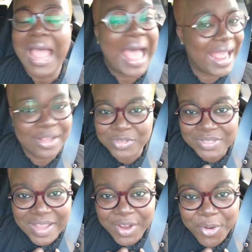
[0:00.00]
I have to
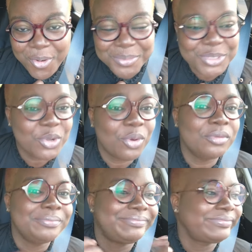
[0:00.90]
stay at home.
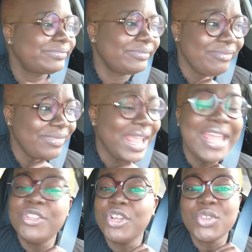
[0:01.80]
So
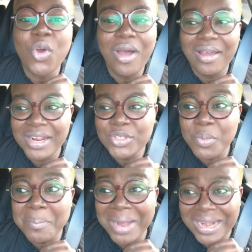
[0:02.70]
it just got harder
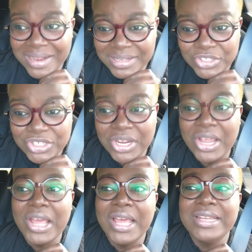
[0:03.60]
to manage
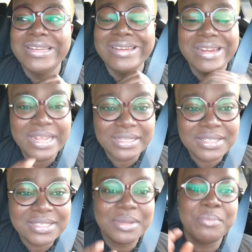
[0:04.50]
the needs,